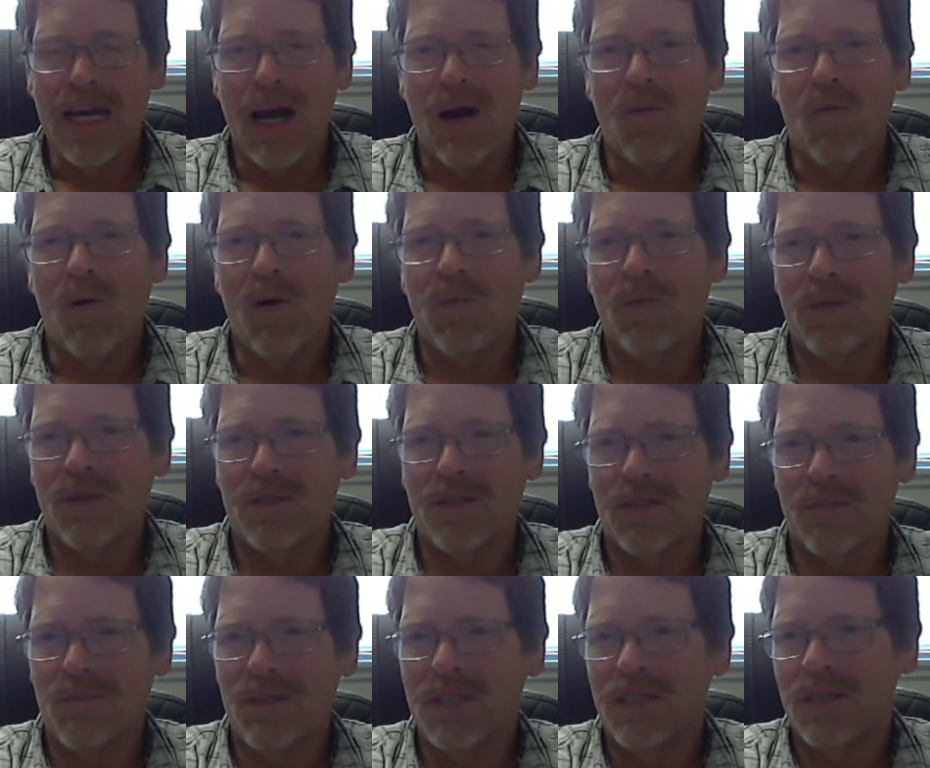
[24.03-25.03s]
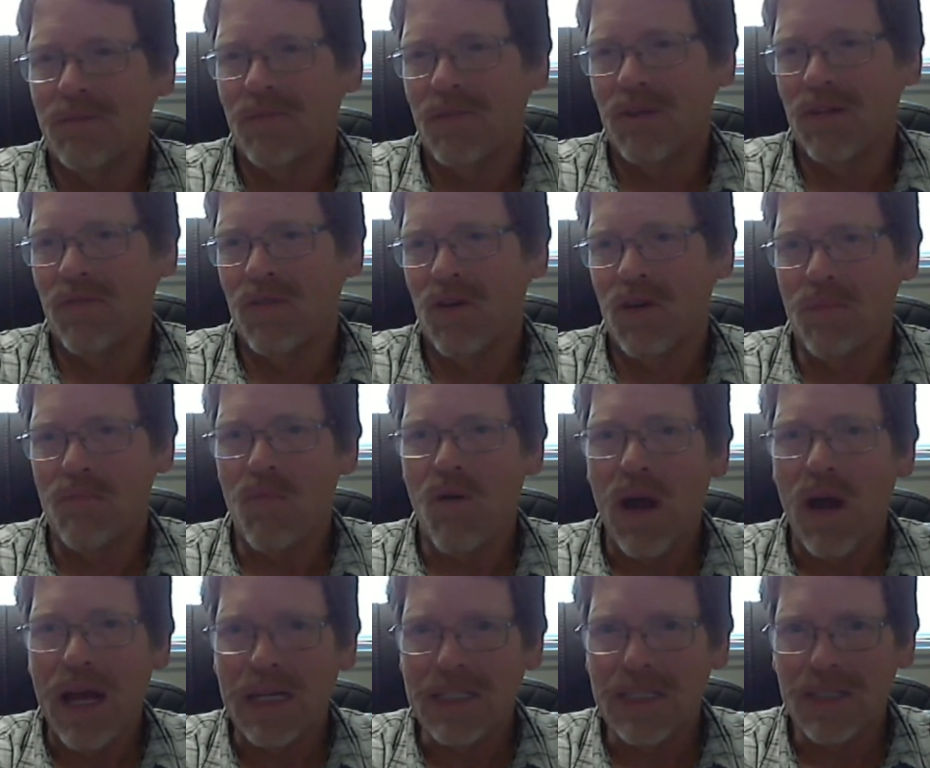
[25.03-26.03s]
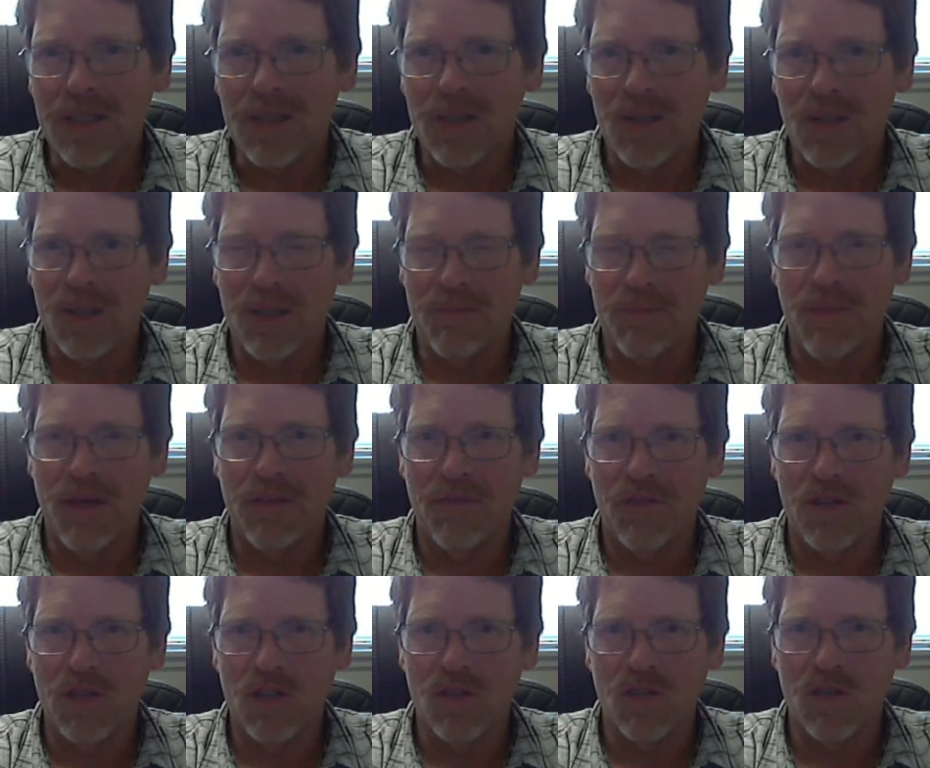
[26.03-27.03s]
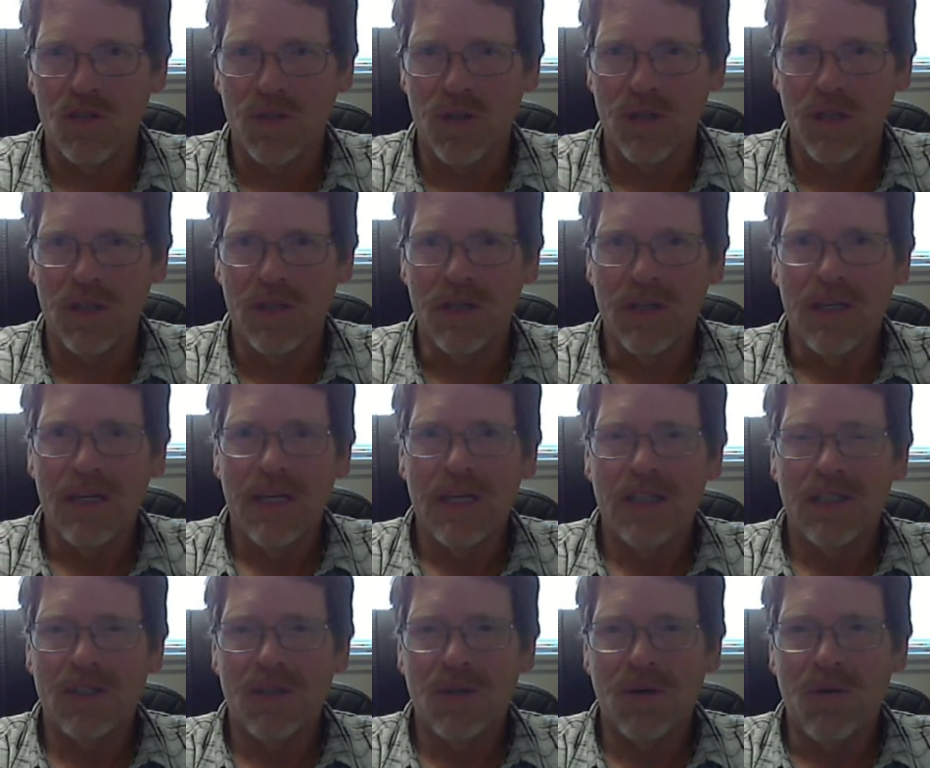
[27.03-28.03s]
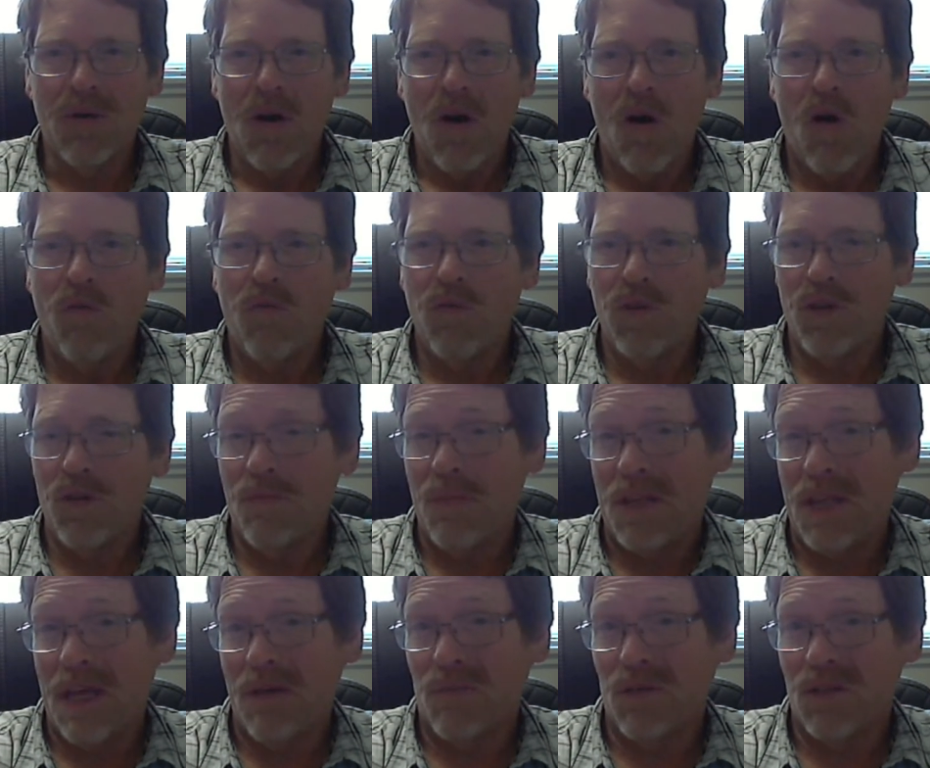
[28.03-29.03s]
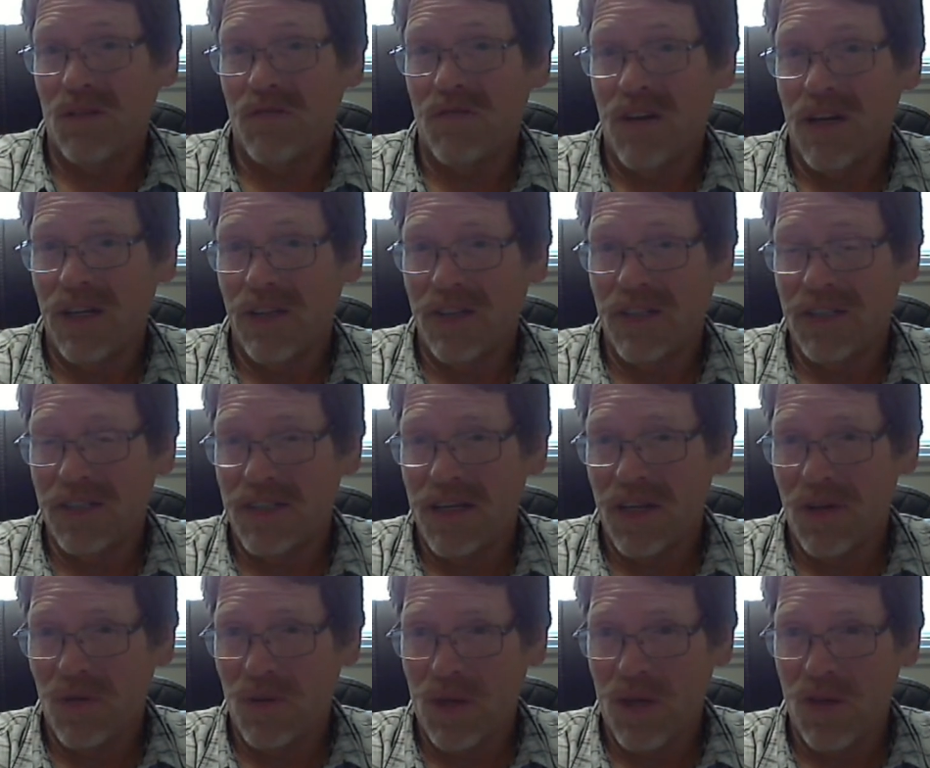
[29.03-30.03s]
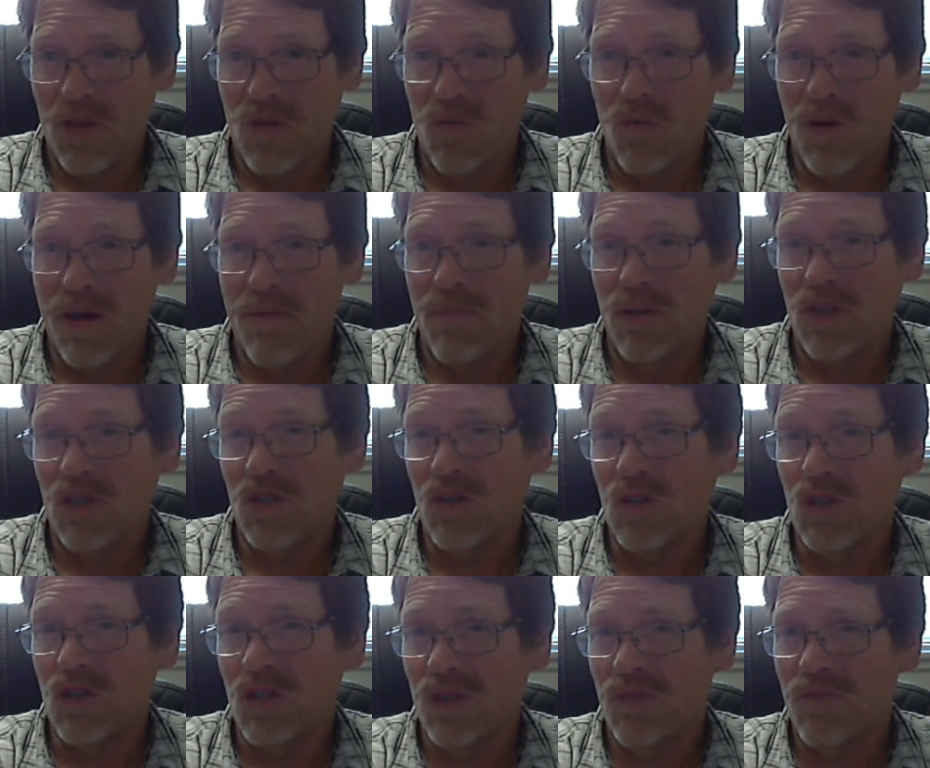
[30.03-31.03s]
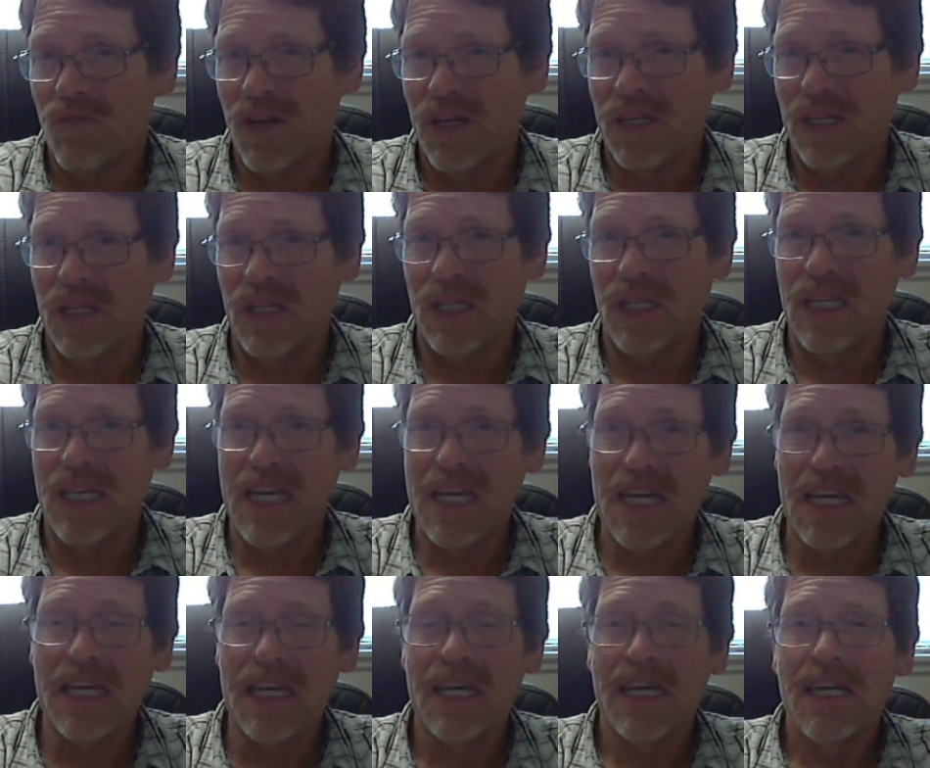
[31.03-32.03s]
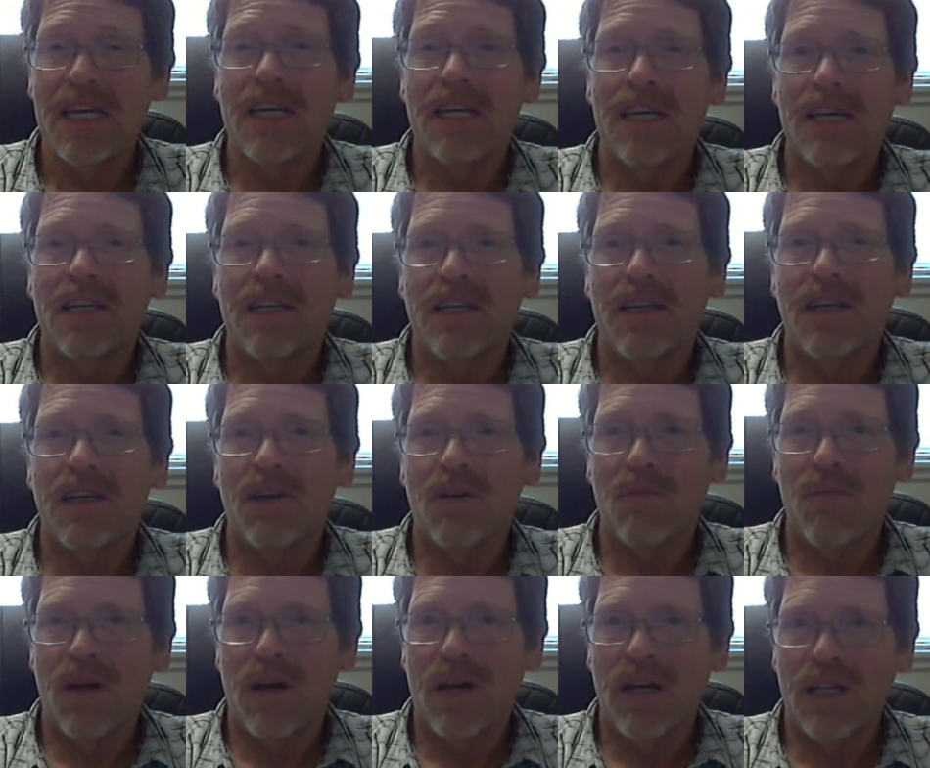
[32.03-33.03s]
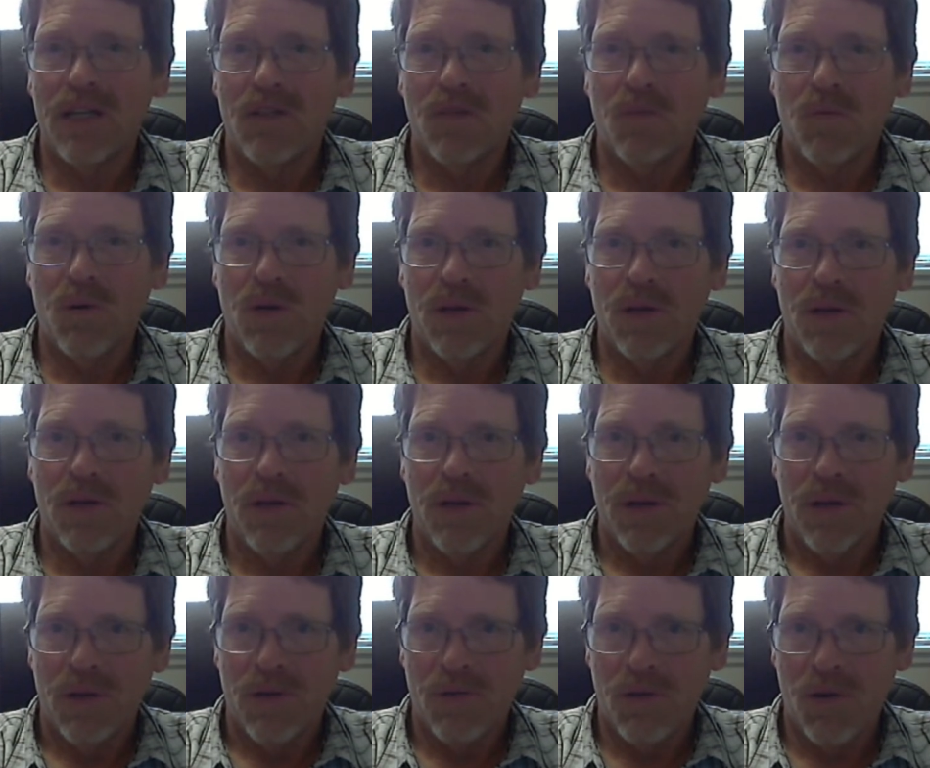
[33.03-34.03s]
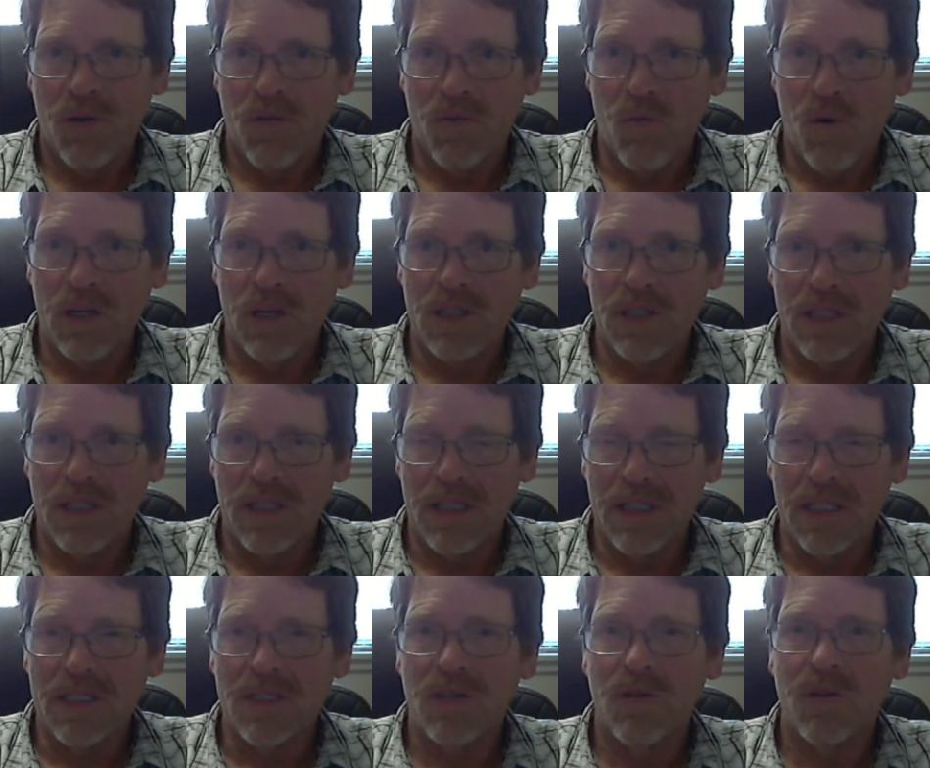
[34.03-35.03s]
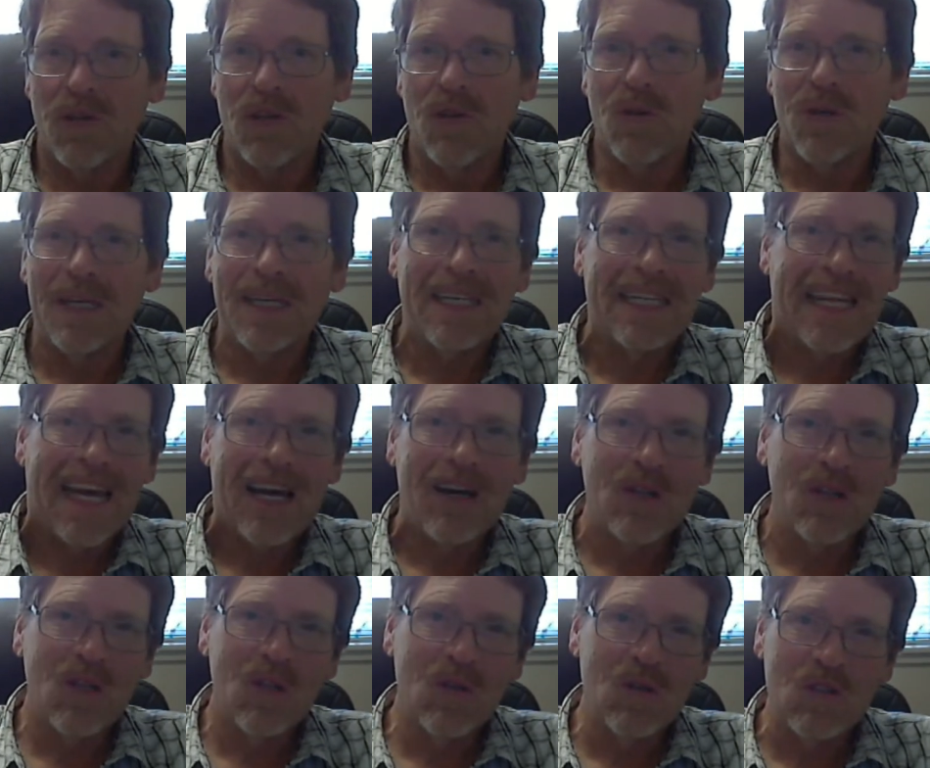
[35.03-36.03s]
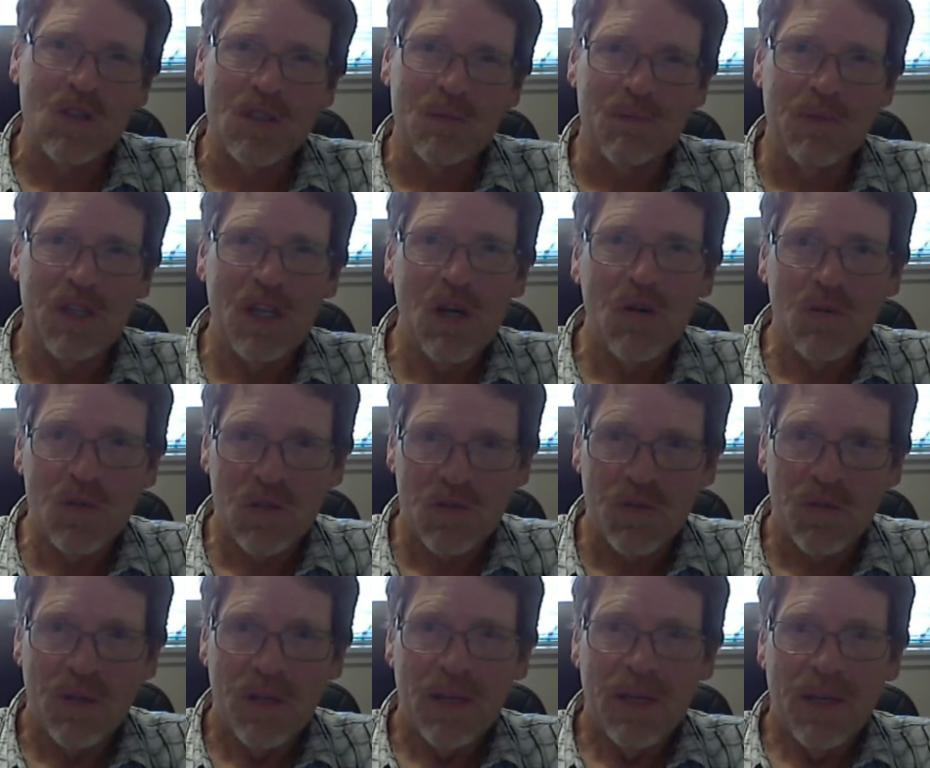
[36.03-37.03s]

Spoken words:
I want this to be something very practical and beneficial to you. So hopefully you've been able to find this not only on the web, but you should find a link nearby to where you're watching this so that you can download some notes